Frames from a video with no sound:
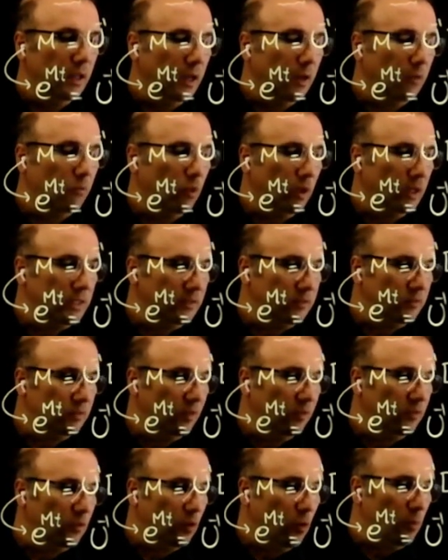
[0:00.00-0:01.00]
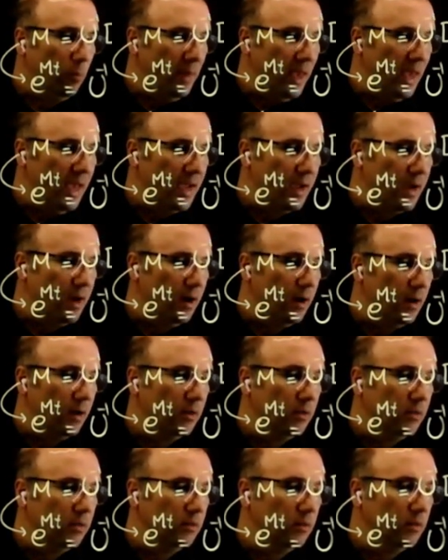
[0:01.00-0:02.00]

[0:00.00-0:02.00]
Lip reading: And what is this omega?